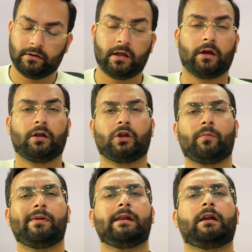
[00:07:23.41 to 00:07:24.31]
They're going to
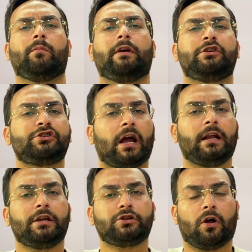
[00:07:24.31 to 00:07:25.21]
be a little bit
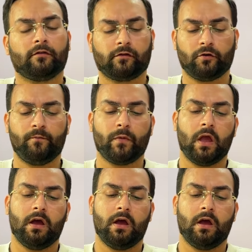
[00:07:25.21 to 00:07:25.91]
childish also.